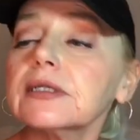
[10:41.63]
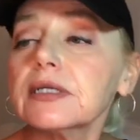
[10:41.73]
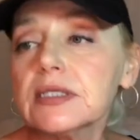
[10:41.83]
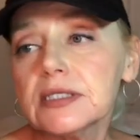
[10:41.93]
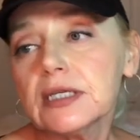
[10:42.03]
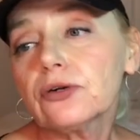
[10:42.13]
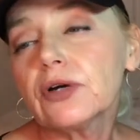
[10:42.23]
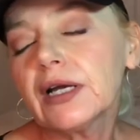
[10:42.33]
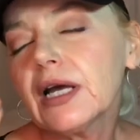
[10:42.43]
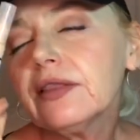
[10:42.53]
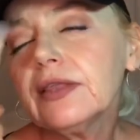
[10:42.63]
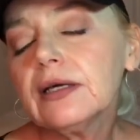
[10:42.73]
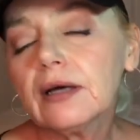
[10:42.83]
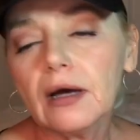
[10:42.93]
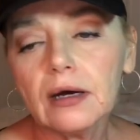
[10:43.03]
concealer, and I
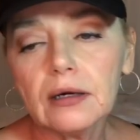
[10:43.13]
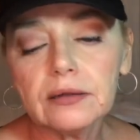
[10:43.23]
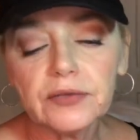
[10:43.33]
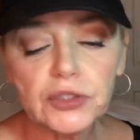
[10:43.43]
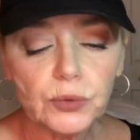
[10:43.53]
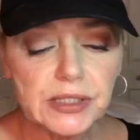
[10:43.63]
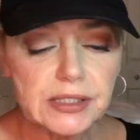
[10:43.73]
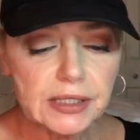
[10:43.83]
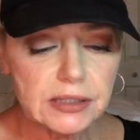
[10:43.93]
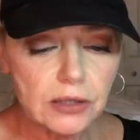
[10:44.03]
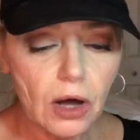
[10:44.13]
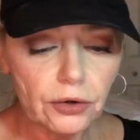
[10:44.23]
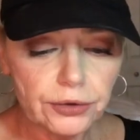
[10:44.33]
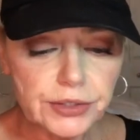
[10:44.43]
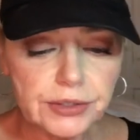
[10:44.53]
think this was
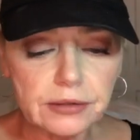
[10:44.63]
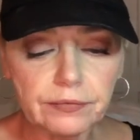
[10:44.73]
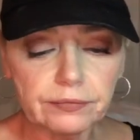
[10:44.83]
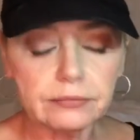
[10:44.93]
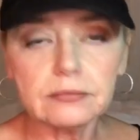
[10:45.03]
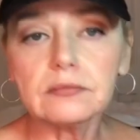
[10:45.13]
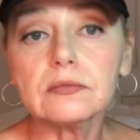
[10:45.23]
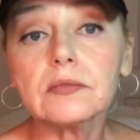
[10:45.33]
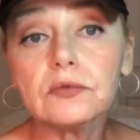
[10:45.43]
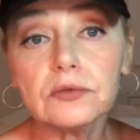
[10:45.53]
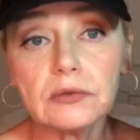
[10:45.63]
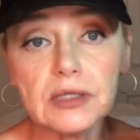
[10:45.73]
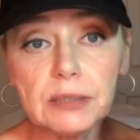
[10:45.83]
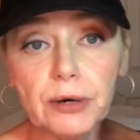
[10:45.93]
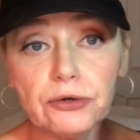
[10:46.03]
$6
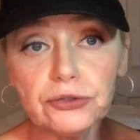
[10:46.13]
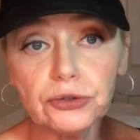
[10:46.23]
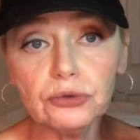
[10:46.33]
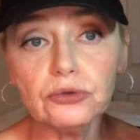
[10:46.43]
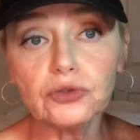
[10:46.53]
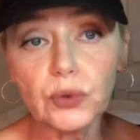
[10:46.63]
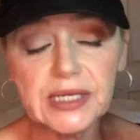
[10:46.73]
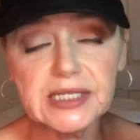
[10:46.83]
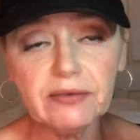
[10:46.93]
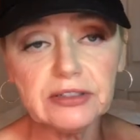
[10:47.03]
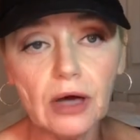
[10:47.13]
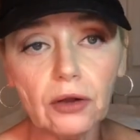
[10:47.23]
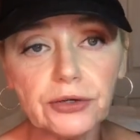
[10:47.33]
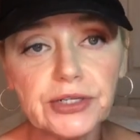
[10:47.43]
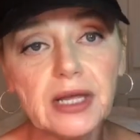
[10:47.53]
as opposed to
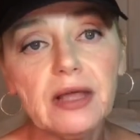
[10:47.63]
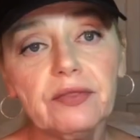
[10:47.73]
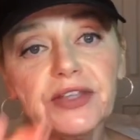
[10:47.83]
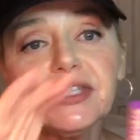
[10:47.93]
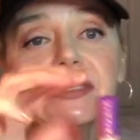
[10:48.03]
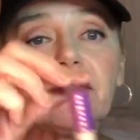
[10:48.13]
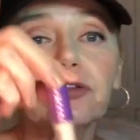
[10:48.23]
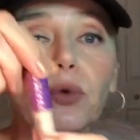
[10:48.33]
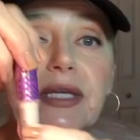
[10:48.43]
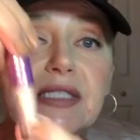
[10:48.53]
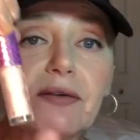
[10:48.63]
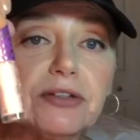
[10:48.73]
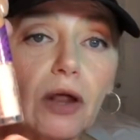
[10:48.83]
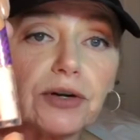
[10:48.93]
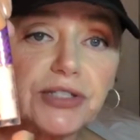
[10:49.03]
$27. This is not the
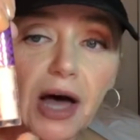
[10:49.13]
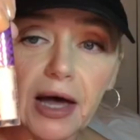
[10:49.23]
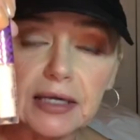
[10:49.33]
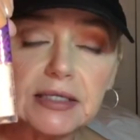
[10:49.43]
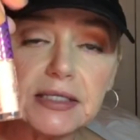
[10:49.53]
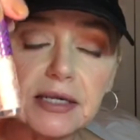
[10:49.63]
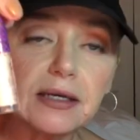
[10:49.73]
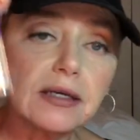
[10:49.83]
$27 size,